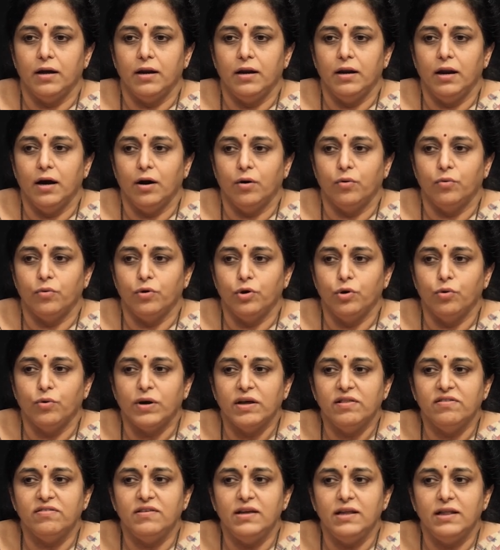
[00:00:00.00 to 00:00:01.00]
Now, you
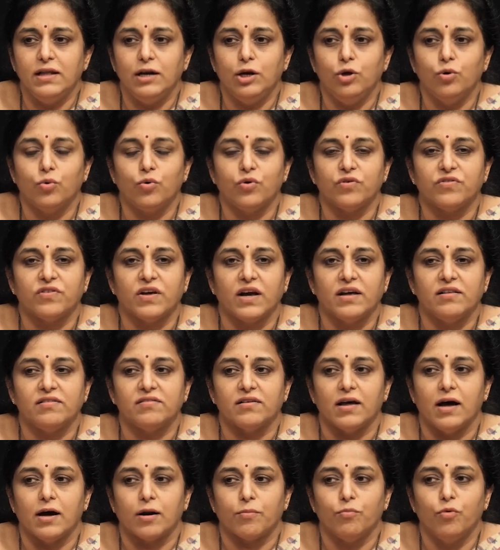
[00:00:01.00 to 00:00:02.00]
can see the
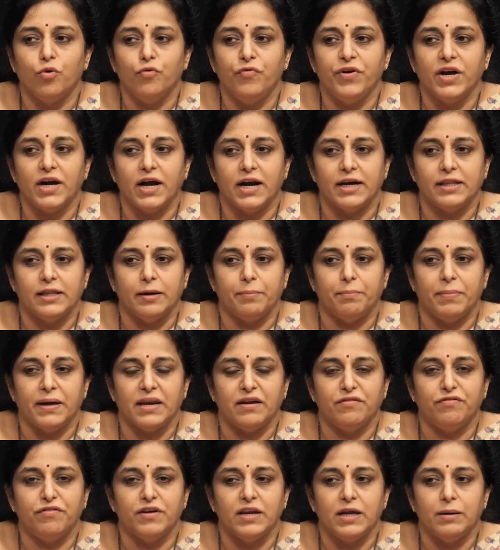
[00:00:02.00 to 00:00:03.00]
leukocytes are moving at the
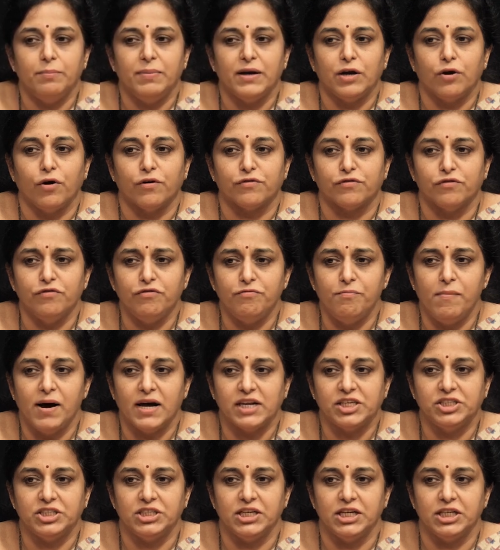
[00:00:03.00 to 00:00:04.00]
periphery because of
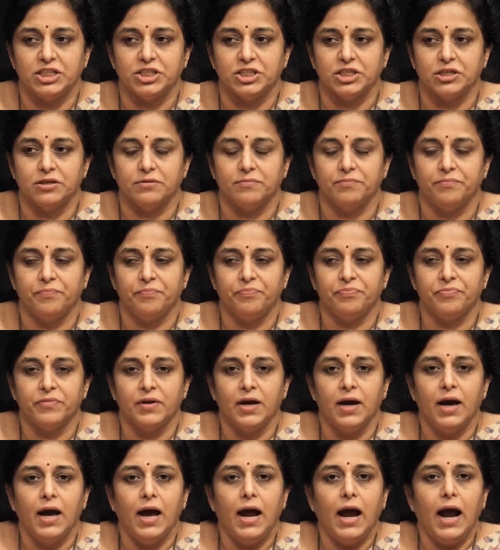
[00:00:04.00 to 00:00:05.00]
margination.
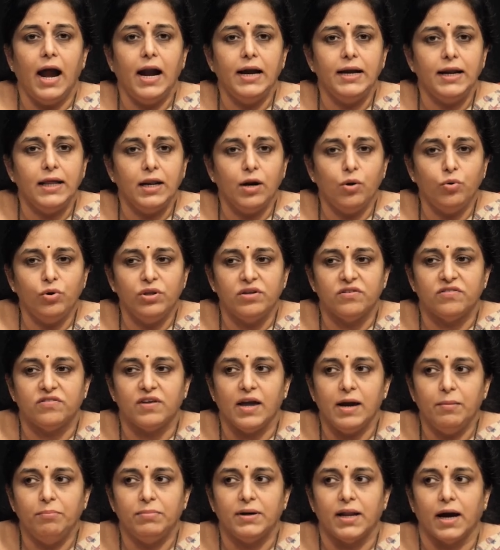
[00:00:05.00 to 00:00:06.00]
At around the
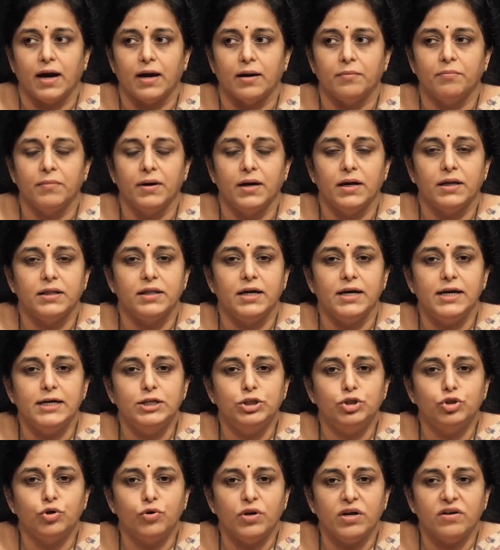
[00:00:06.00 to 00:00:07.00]
same time, the
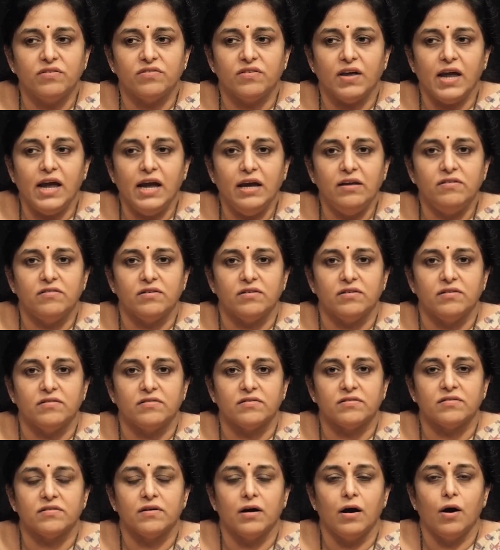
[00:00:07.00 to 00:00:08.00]
injurious
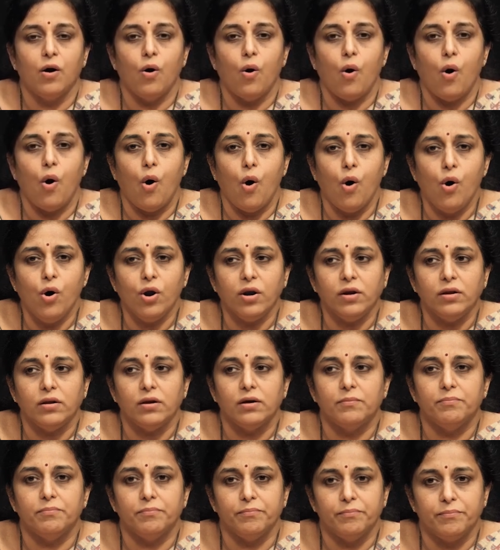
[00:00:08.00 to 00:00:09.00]
agents or
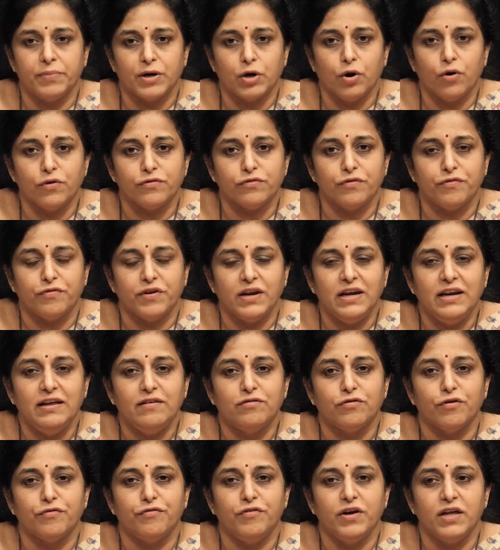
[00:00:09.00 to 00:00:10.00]
because of
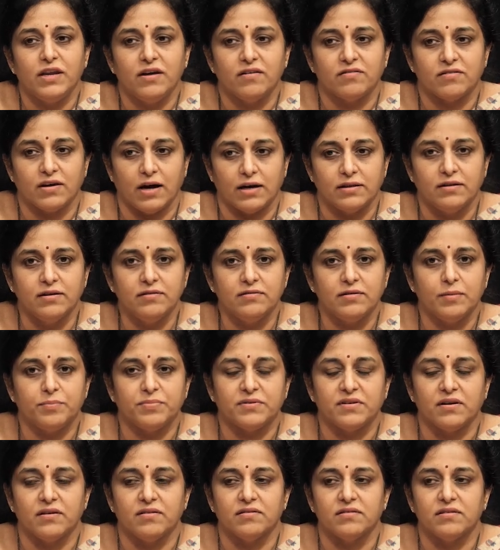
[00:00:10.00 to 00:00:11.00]
release of various other
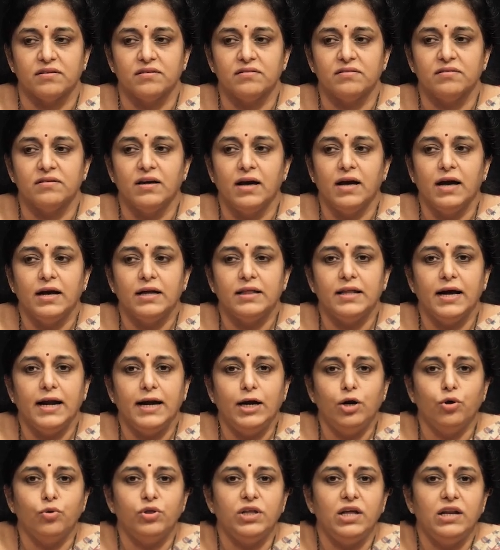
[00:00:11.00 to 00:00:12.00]
substances, the
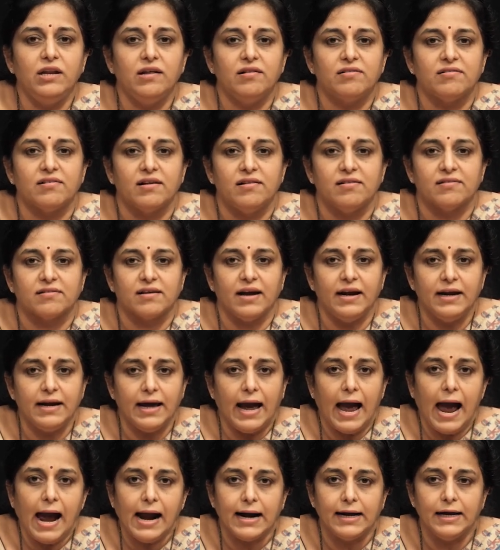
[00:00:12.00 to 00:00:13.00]
endothelial cells get
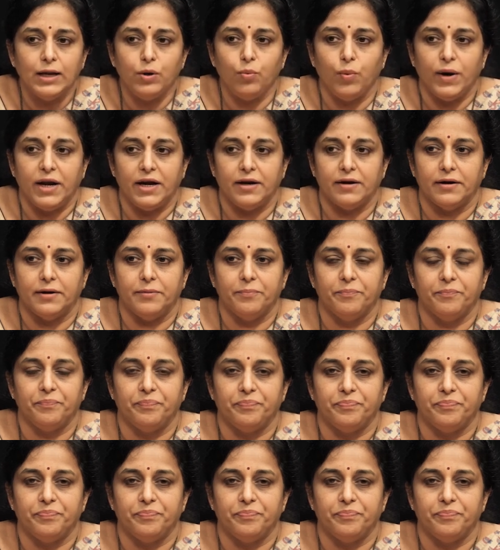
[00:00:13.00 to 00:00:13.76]
activated.